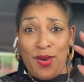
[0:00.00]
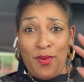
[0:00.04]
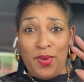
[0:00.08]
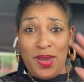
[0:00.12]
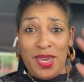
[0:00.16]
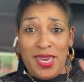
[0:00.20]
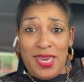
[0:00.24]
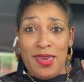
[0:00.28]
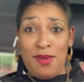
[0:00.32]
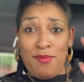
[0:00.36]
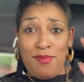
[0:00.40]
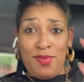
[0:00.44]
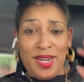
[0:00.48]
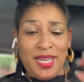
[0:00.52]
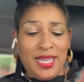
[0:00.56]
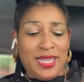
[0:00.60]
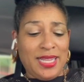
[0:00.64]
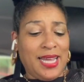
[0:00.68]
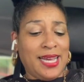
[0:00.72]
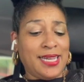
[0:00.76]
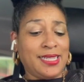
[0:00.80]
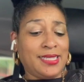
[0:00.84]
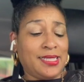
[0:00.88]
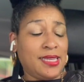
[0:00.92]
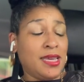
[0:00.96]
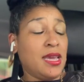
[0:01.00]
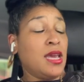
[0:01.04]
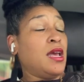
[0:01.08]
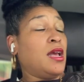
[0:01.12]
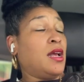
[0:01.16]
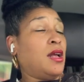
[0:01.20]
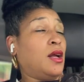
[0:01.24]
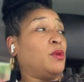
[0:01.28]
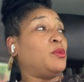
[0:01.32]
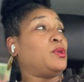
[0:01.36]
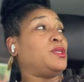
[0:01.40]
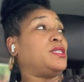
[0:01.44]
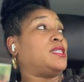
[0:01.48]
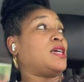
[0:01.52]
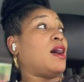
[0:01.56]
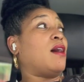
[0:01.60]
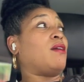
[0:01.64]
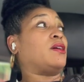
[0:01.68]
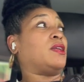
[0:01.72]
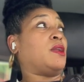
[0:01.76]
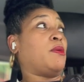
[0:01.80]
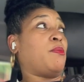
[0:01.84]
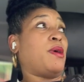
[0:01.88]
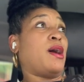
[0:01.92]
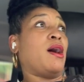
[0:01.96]
We keeping it classy and we
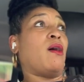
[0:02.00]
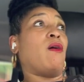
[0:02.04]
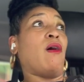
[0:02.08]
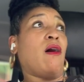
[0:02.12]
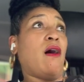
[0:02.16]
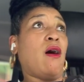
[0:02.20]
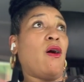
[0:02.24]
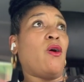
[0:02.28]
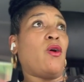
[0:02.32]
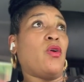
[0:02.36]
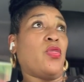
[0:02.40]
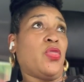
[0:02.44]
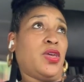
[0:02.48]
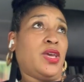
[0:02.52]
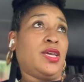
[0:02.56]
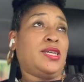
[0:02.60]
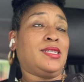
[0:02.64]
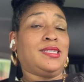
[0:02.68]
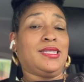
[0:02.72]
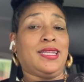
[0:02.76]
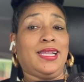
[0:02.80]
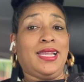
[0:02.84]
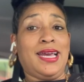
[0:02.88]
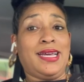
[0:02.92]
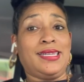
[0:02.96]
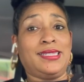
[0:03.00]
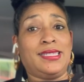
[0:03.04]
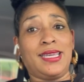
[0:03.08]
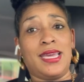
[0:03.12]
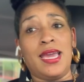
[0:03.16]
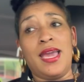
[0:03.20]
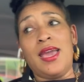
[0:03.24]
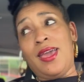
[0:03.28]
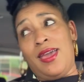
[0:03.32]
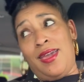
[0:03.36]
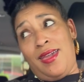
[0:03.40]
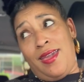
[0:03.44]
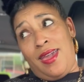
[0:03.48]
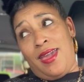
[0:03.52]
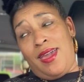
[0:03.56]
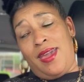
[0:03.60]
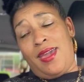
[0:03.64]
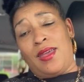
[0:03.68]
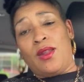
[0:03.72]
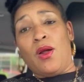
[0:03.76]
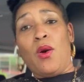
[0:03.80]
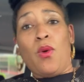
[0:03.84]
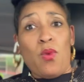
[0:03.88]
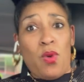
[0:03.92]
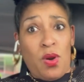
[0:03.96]
talking about all things classy.
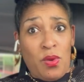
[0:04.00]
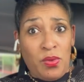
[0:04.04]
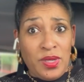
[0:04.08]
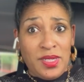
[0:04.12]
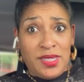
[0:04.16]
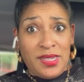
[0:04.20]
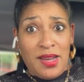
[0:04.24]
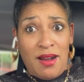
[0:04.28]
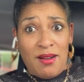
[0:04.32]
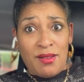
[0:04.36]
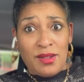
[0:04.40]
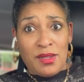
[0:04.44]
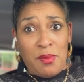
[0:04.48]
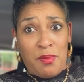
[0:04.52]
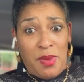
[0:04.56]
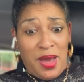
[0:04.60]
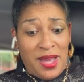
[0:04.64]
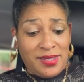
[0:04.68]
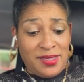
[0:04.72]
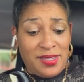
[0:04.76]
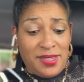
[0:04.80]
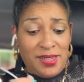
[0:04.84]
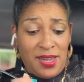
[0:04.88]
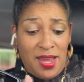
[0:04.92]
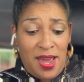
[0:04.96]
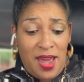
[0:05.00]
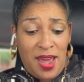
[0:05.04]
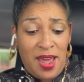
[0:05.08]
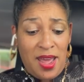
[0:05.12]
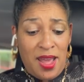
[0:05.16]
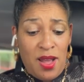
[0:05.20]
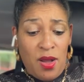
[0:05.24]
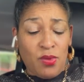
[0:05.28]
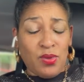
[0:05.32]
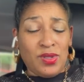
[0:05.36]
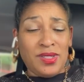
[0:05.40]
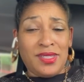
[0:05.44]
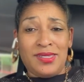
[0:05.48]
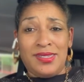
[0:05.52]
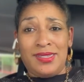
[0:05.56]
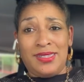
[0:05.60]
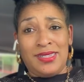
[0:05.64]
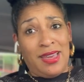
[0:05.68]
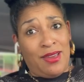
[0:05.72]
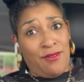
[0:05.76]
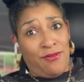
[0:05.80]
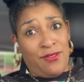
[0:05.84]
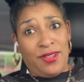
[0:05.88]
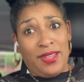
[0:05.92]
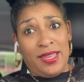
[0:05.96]
And what we talked about today was
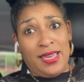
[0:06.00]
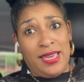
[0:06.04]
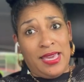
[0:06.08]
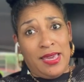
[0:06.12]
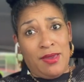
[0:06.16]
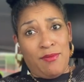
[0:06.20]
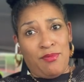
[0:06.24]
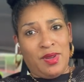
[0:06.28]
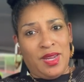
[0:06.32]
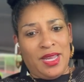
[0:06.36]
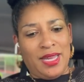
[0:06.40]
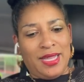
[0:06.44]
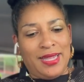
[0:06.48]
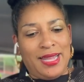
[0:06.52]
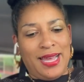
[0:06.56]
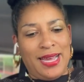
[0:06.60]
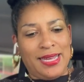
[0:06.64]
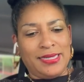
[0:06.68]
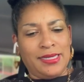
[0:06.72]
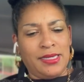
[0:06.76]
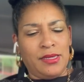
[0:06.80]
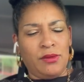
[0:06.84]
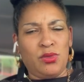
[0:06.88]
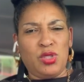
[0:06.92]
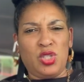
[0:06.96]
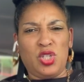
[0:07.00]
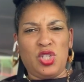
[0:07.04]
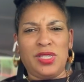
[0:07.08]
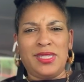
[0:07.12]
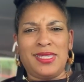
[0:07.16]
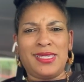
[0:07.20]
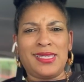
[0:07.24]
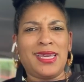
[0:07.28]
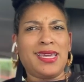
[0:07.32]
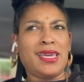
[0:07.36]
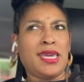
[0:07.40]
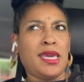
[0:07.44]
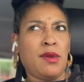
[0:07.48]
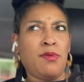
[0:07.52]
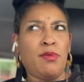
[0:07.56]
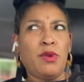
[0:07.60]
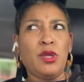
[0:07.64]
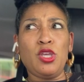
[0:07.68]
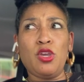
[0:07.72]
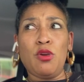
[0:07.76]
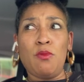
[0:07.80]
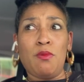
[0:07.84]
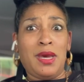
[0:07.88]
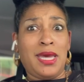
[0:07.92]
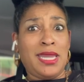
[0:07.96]
definitely keeping it classy, which is
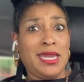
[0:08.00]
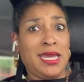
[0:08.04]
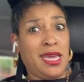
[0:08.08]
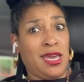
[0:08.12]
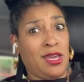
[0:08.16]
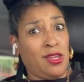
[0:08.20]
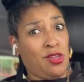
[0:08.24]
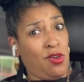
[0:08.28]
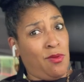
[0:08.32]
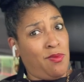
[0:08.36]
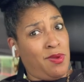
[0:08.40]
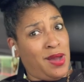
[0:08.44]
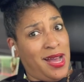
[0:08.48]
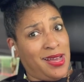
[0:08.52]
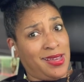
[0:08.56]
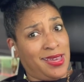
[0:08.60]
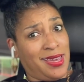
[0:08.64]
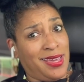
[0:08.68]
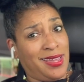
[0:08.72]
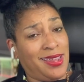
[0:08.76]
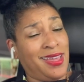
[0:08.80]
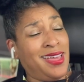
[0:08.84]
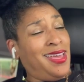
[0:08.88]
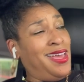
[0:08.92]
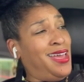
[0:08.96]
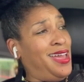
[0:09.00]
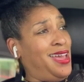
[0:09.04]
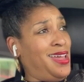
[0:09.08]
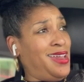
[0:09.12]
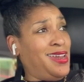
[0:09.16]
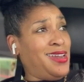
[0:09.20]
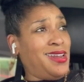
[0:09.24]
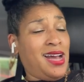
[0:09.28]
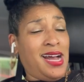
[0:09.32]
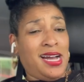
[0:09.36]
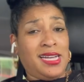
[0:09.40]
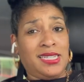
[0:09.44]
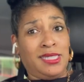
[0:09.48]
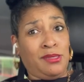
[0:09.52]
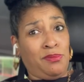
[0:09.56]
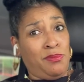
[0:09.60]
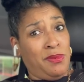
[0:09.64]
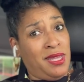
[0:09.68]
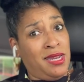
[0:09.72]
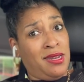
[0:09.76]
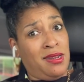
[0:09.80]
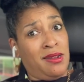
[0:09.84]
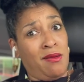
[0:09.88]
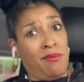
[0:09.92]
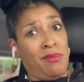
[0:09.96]
keeping your money in your pocket and not
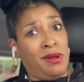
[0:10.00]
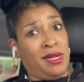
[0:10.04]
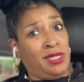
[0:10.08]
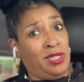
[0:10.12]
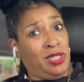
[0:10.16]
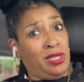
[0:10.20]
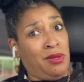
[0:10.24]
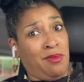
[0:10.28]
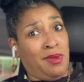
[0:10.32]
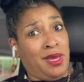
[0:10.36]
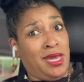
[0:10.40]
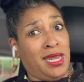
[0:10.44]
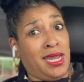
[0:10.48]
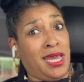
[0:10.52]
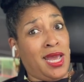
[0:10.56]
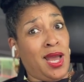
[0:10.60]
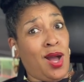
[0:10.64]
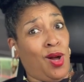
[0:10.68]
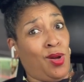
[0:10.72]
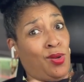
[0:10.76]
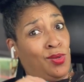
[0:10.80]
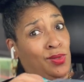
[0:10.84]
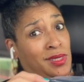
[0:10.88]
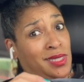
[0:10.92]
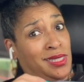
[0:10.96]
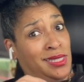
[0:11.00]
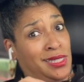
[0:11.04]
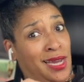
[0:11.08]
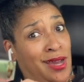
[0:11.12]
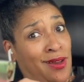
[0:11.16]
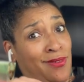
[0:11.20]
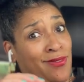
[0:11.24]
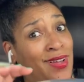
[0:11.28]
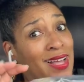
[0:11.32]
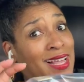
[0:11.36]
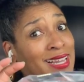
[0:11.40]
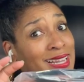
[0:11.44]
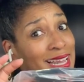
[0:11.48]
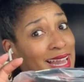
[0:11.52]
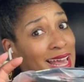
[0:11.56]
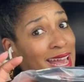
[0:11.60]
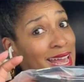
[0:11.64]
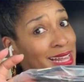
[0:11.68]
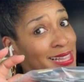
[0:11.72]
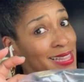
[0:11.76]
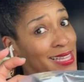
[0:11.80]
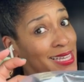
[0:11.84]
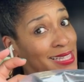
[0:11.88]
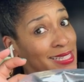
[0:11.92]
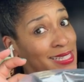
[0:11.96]
spending a bunch of money on stuff
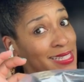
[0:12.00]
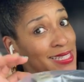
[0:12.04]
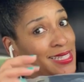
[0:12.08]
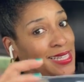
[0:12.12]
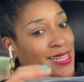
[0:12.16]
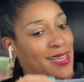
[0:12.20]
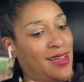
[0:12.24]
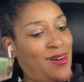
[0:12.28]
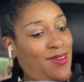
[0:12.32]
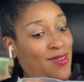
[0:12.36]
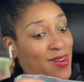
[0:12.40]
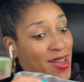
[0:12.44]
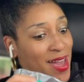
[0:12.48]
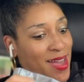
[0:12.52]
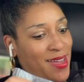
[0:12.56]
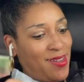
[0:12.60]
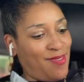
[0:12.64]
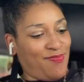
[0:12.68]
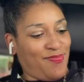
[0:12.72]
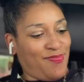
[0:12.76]
like this. Okay.